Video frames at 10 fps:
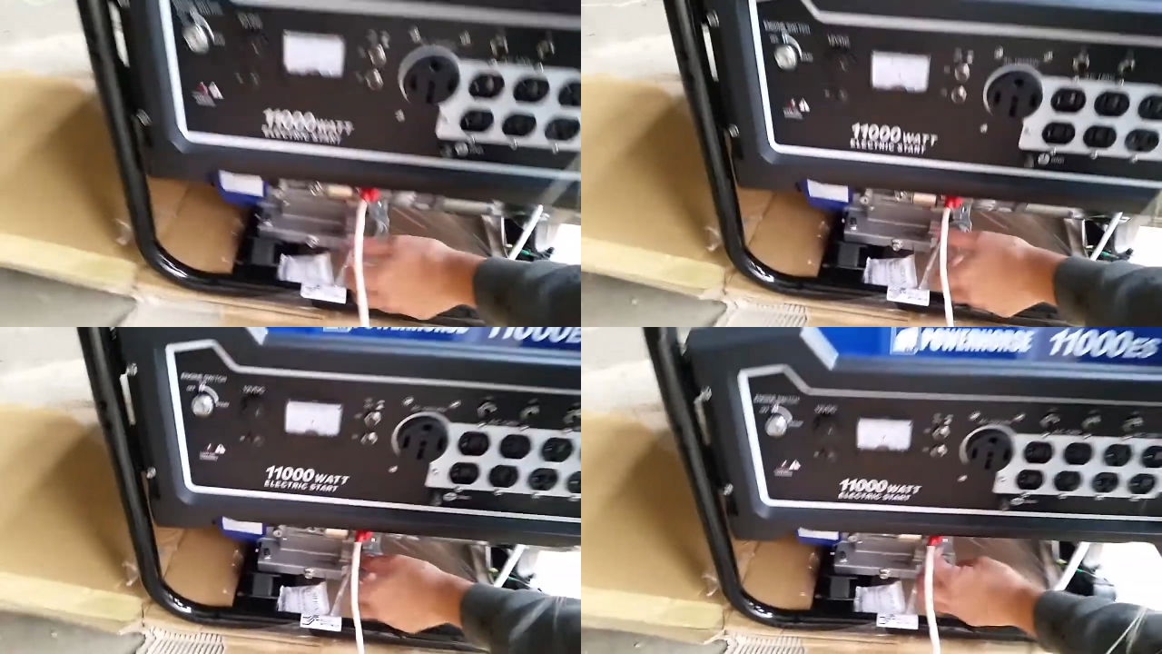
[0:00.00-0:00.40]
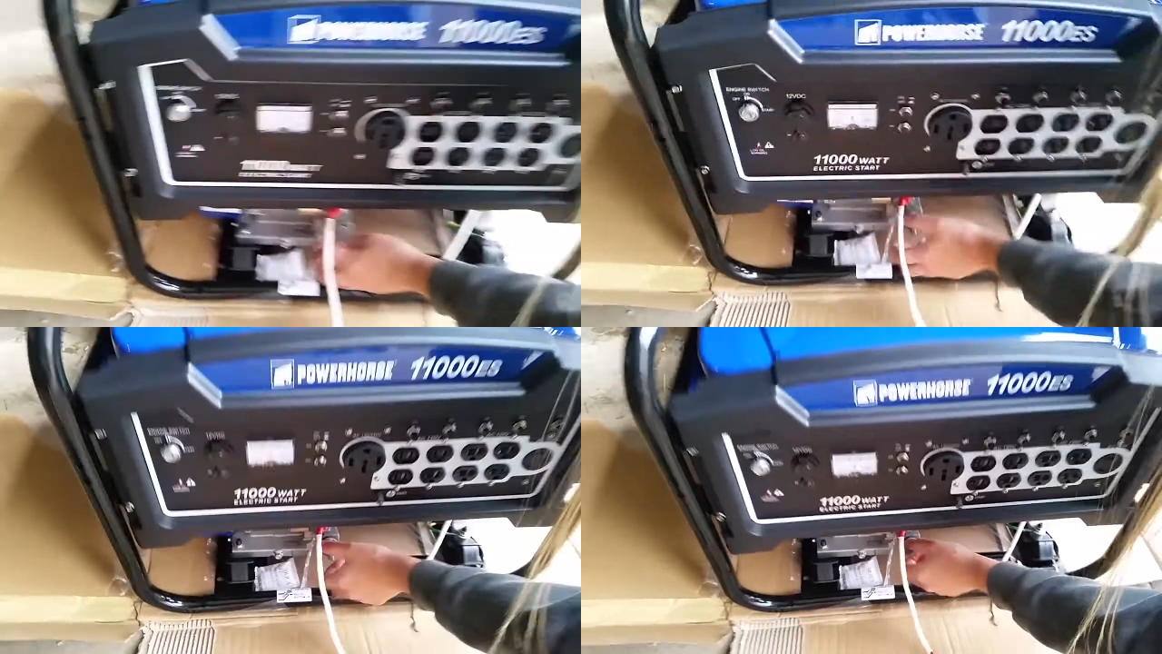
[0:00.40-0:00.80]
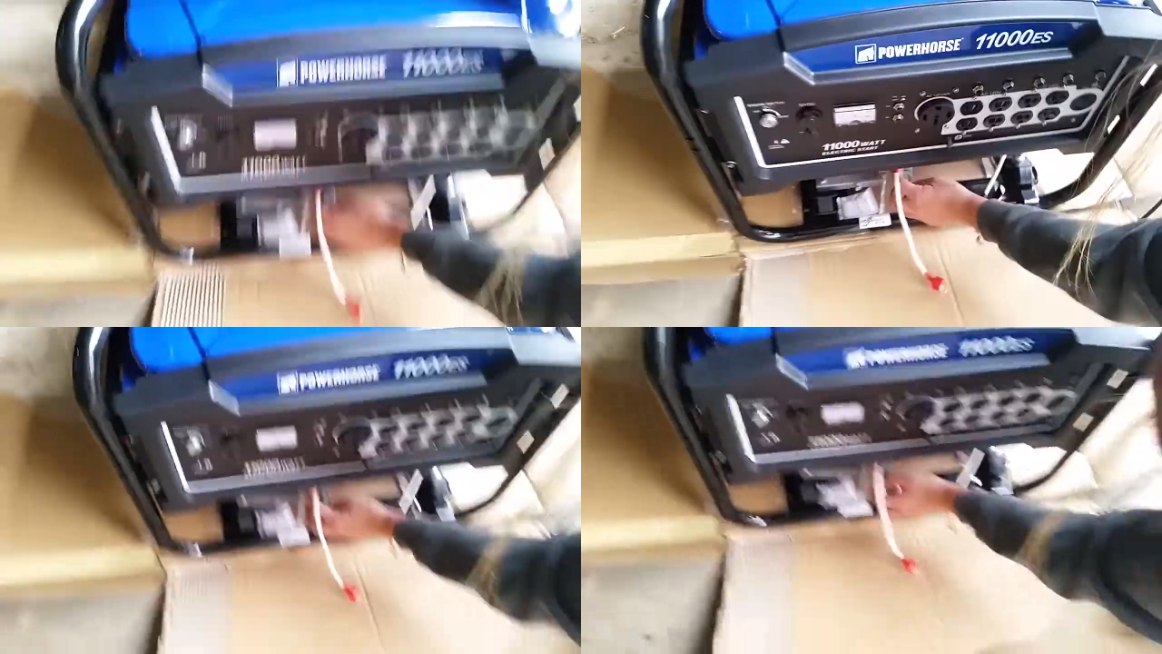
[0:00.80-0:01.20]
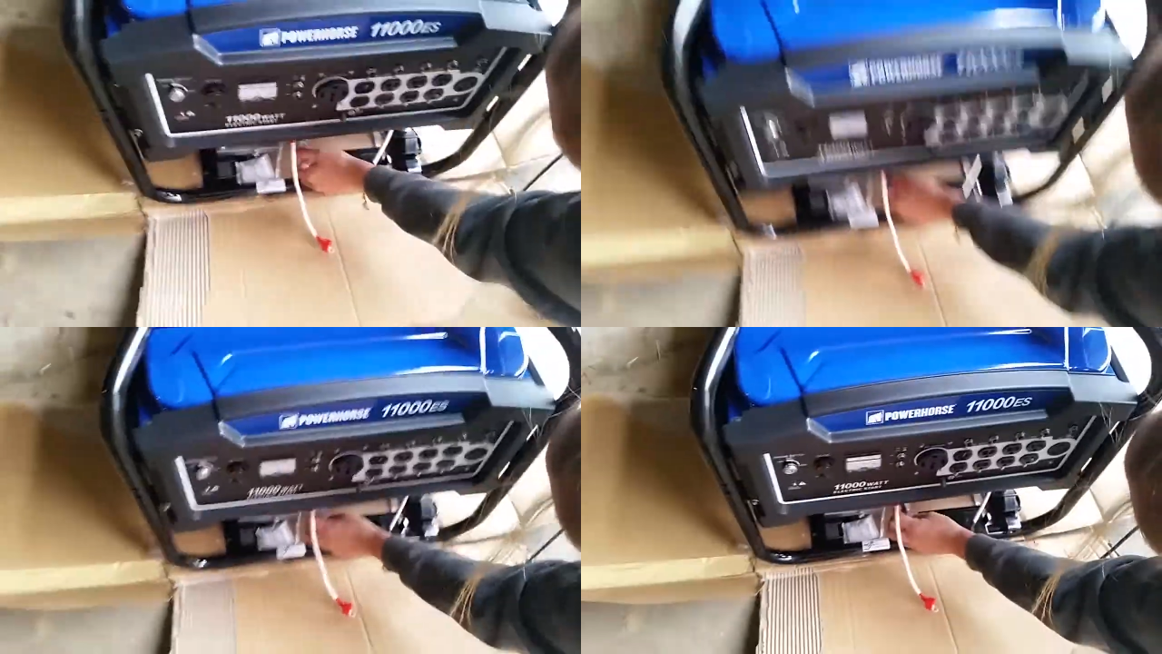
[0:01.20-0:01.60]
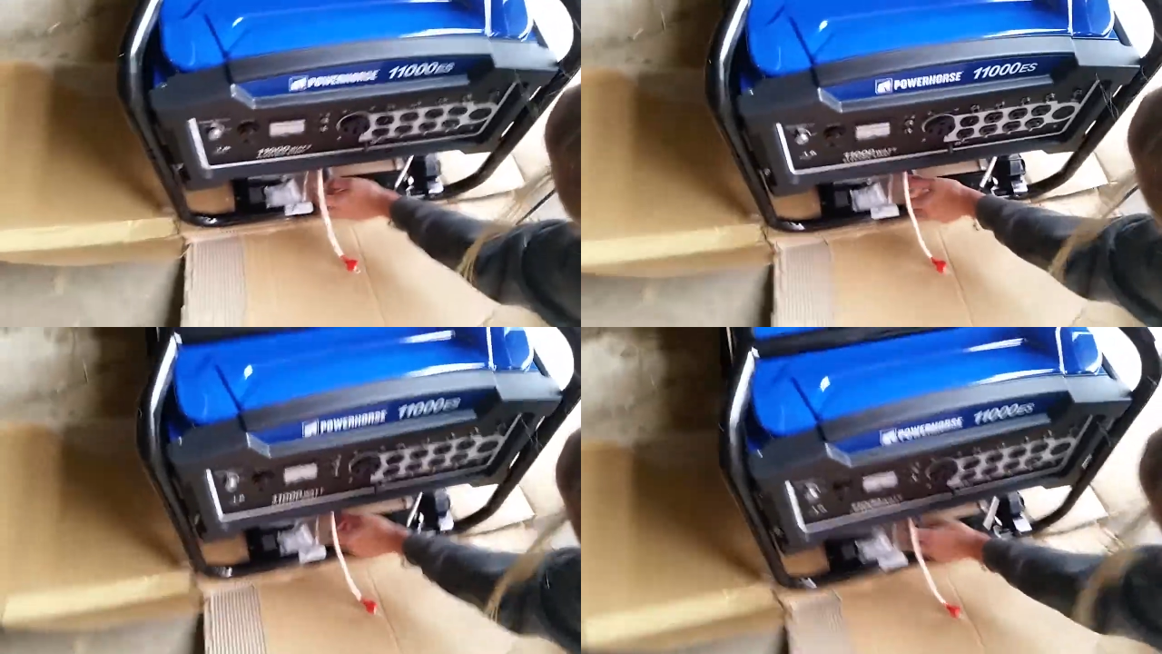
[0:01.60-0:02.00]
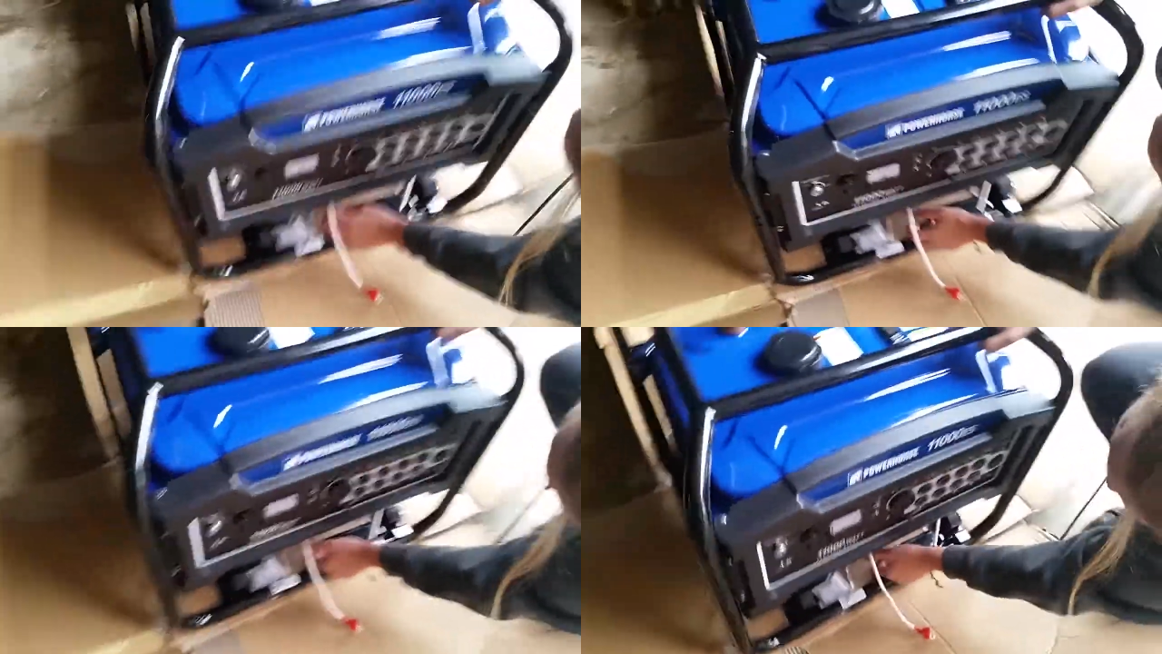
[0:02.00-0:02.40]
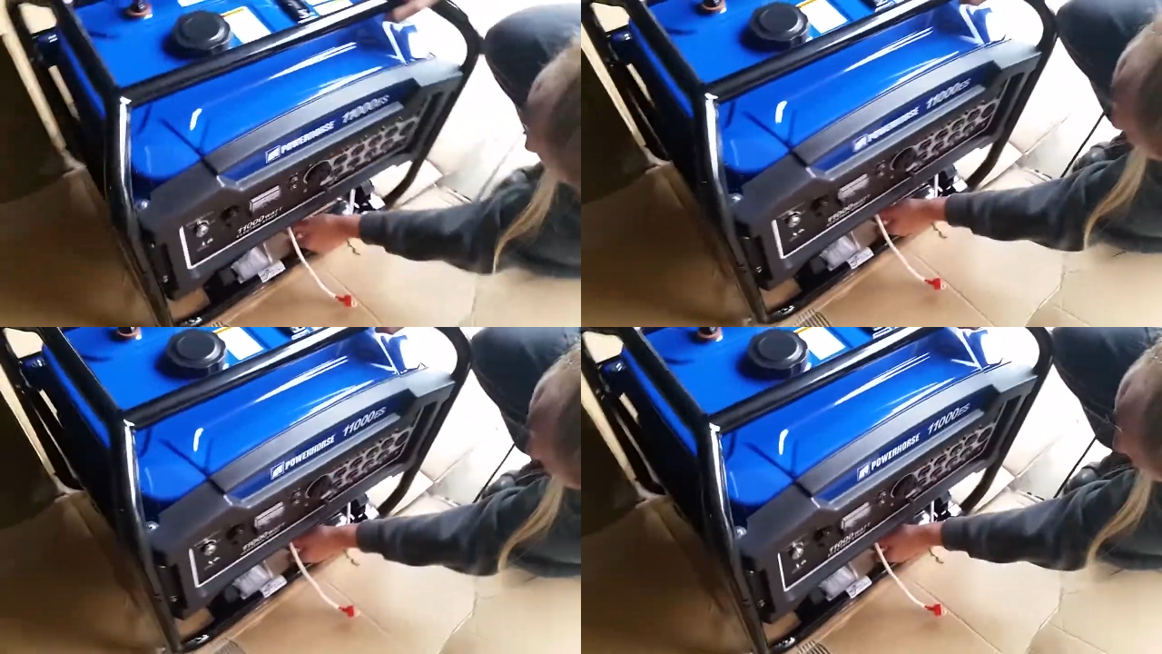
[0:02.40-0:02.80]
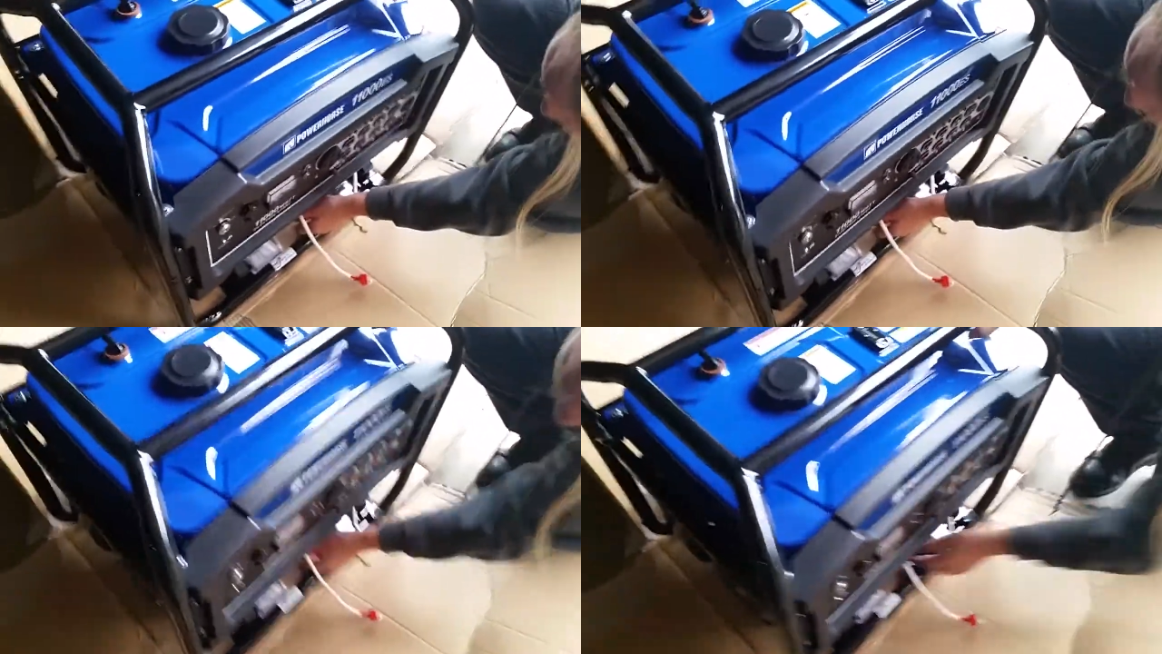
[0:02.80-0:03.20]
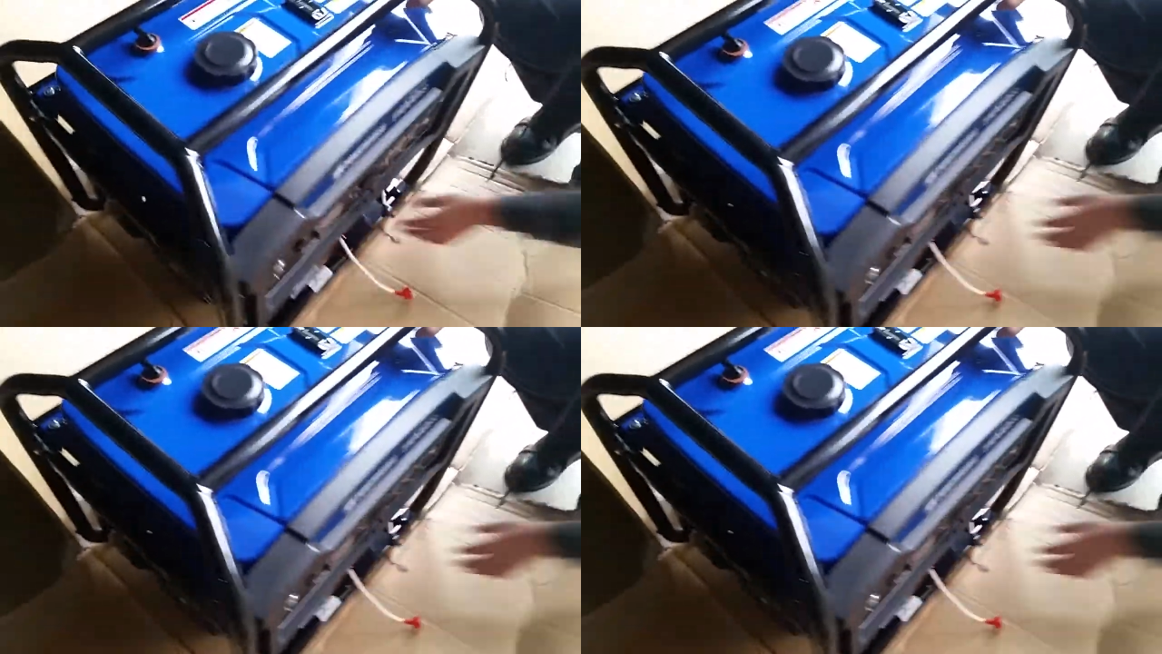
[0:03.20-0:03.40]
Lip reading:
Nobody's mouth can be seen.